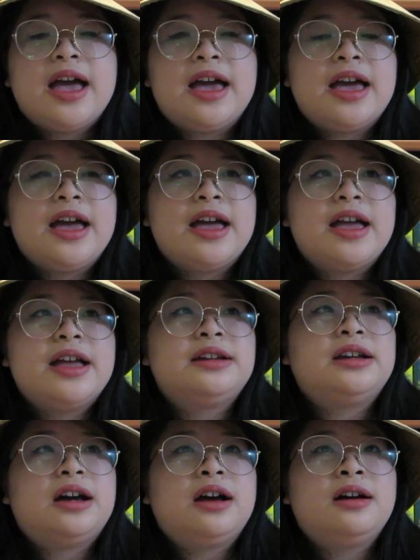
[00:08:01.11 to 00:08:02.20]

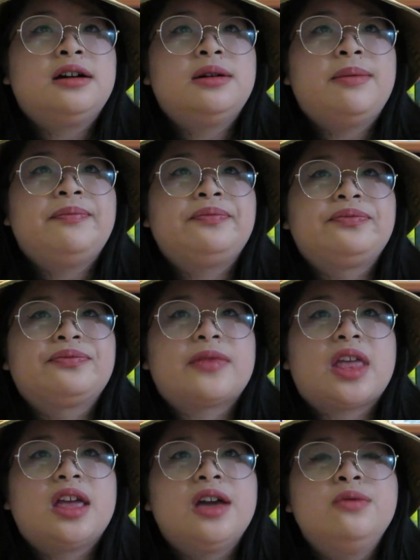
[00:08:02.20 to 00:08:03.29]
and um,
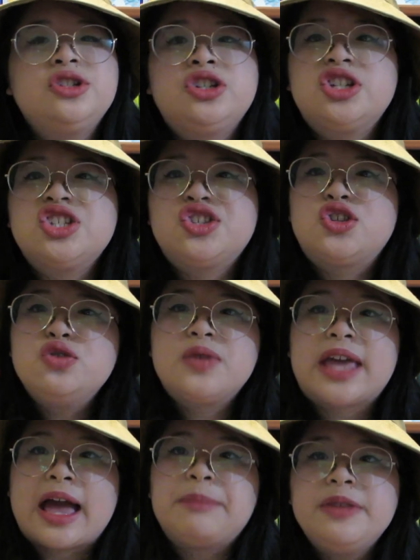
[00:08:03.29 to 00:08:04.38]
it was just too
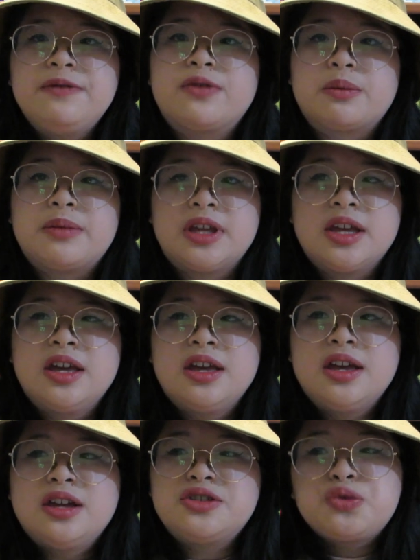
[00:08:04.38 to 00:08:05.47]
campy for me
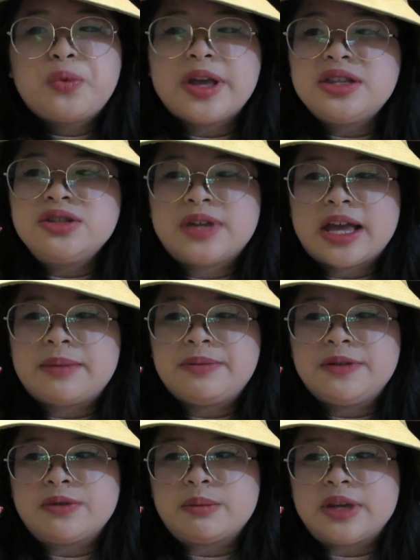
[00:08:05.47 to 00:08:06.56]
just way too
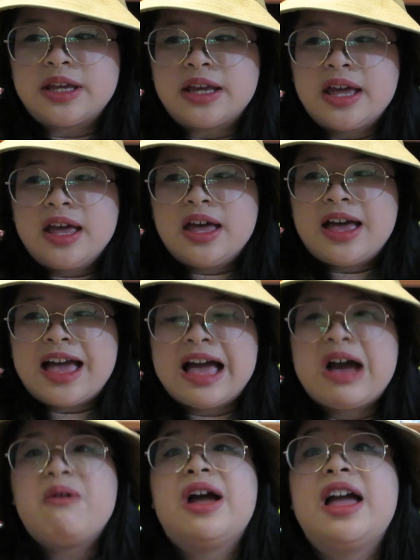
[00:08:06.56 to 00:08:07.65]
campy for me
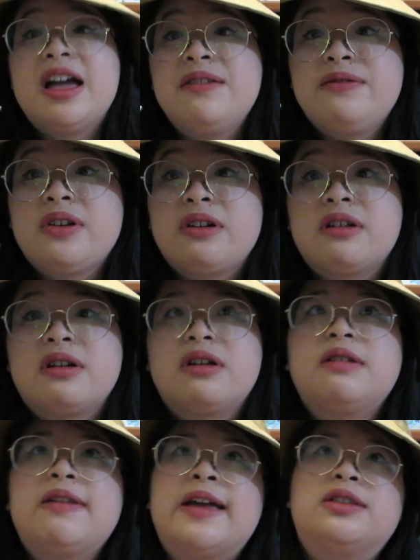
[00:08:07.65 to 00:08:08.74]
however
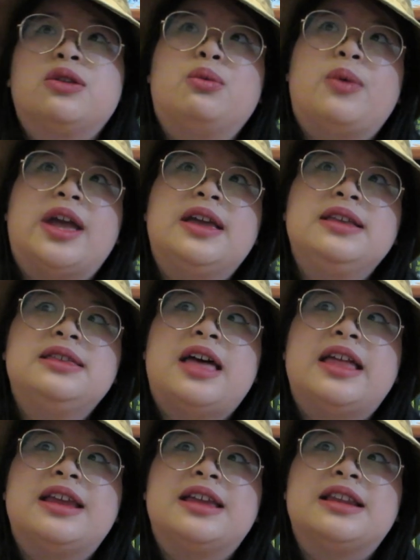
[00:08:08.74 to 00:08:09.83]
like the way
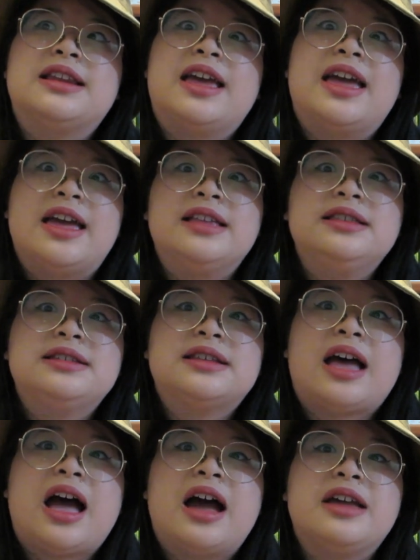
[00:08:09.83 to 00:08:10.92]
that it ends,
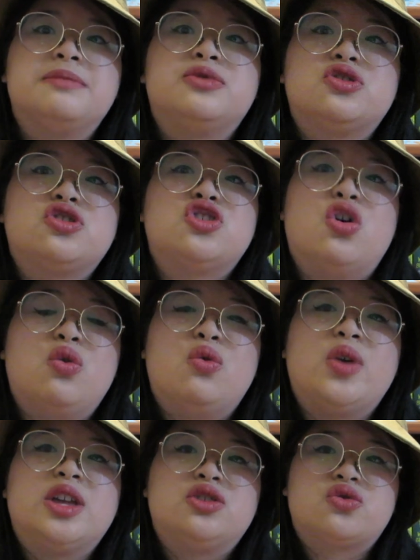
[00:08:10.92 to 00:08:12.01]
I am so
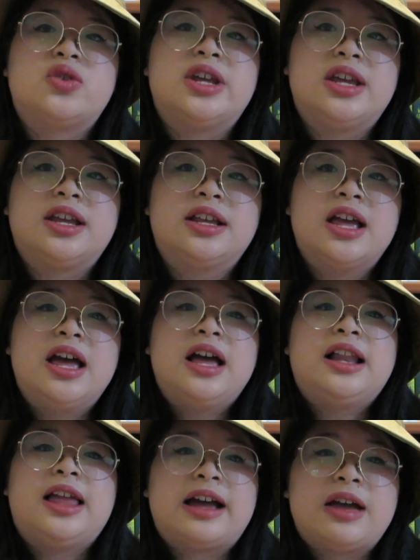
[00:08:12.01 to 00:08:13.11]
intrigued.
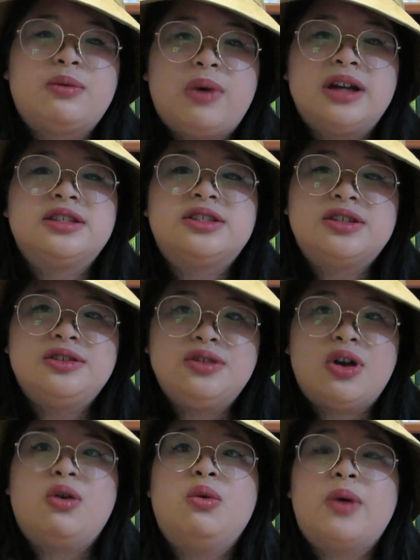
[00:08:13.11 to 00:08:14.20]
Like I want to
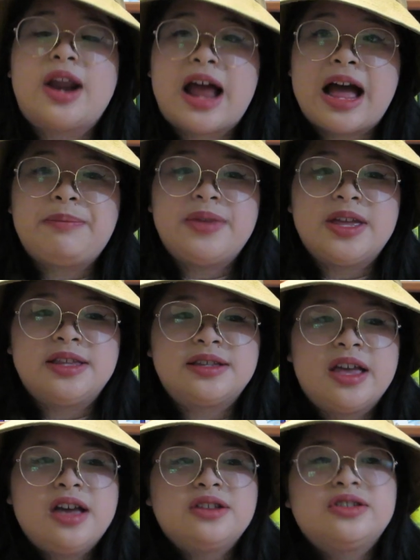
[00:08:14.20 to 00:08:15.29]
know what happens.
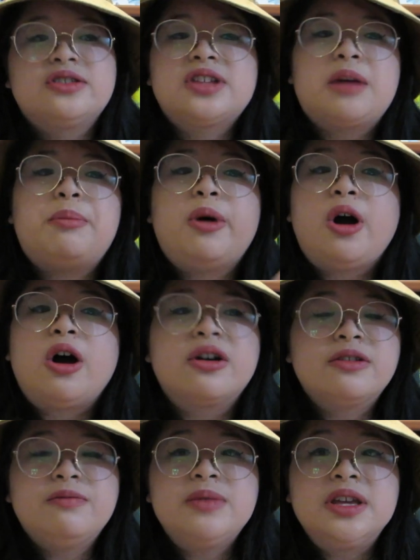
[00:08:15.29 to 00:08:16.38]
So there's like a
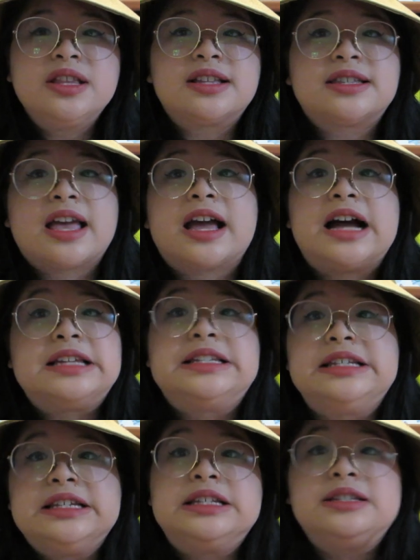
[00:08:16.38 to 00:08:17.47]
part of me that's like, I
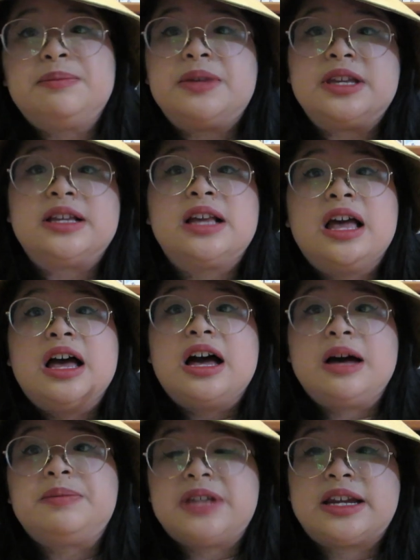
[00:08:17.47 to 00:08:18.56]
need to be
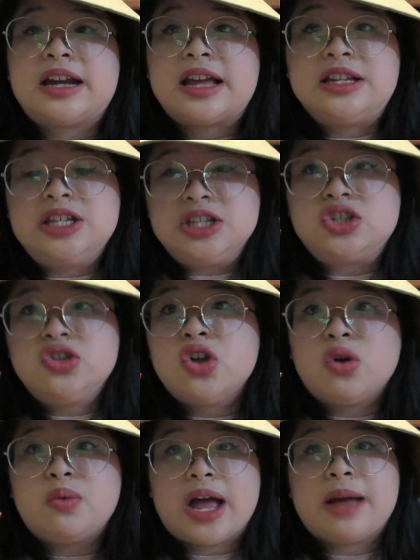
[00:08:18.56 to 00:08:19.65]
updated. I need to
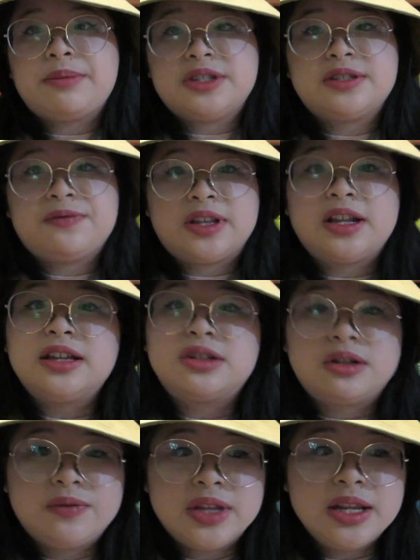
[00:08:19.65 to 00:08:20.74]
know what happens to Finlay
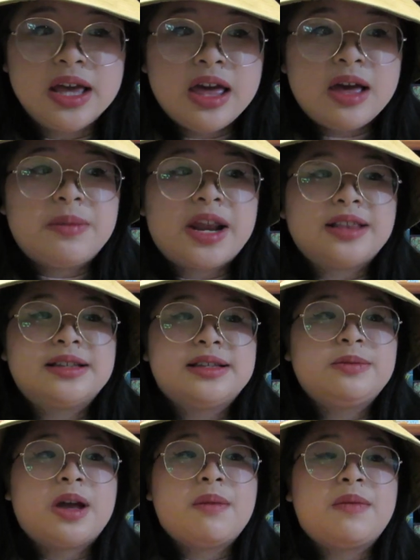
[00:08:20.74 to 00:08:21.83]
Donovan. But at the
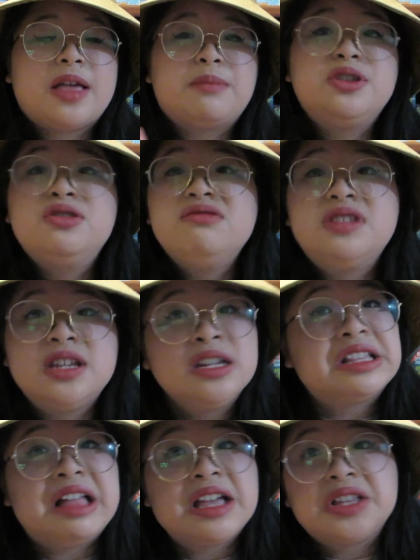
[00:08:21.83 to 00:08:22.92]
same time, like, but you
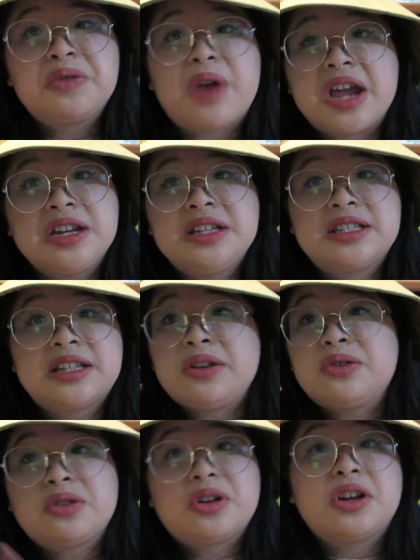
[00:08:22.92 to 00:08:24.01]
didn't like the writing style.
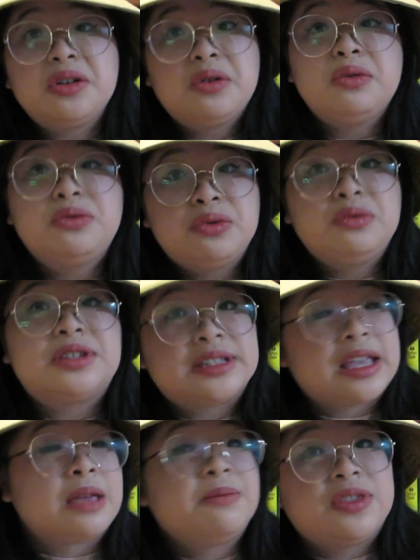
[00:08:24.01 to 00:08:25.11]
You're gonna go through the
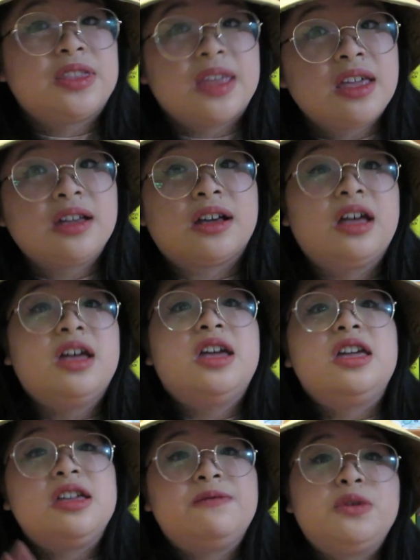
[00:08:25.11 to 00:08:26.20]
same thing
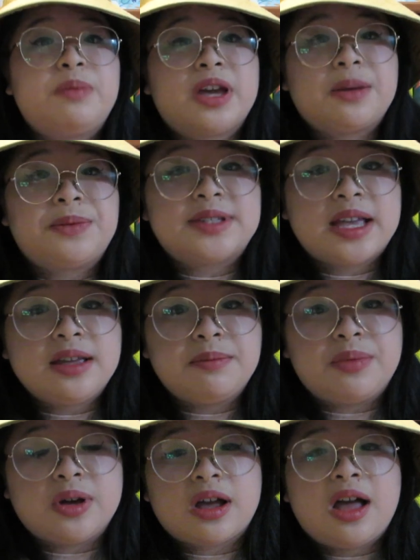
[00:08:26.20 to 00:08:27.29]
if you pick up the
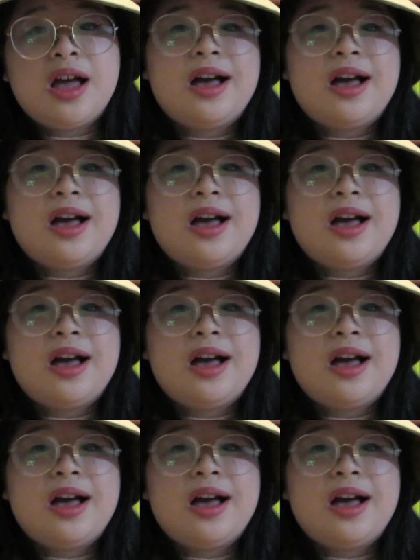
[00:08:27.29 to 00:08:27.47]
second book.